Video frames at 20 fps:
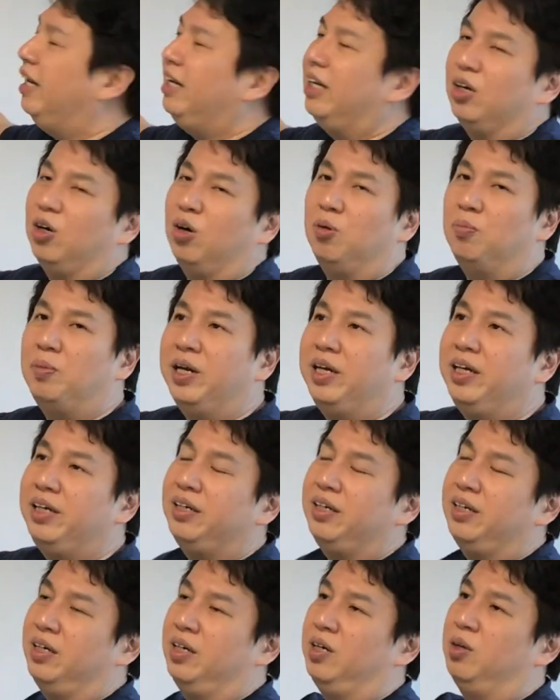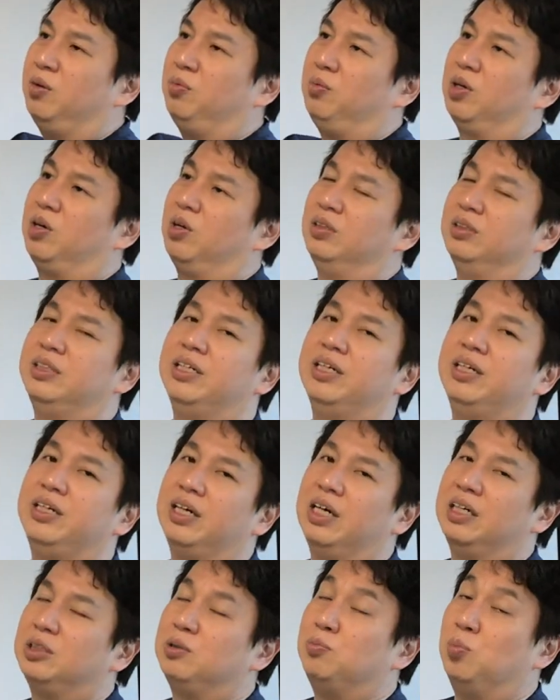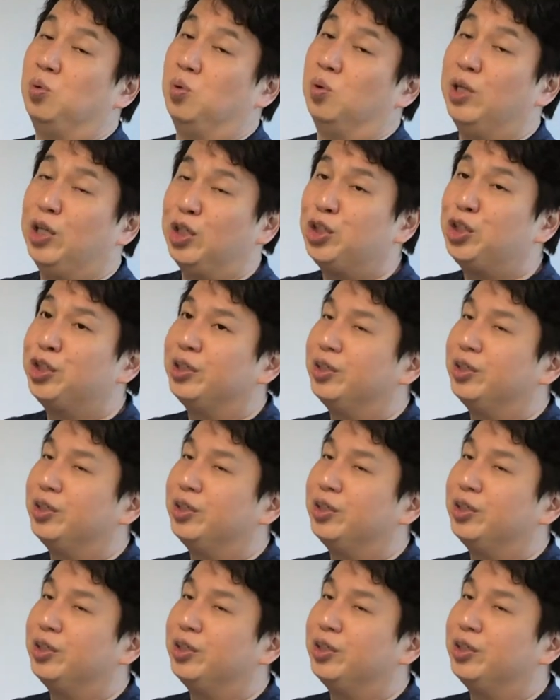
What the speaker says: than the opening, we consider it as bullish.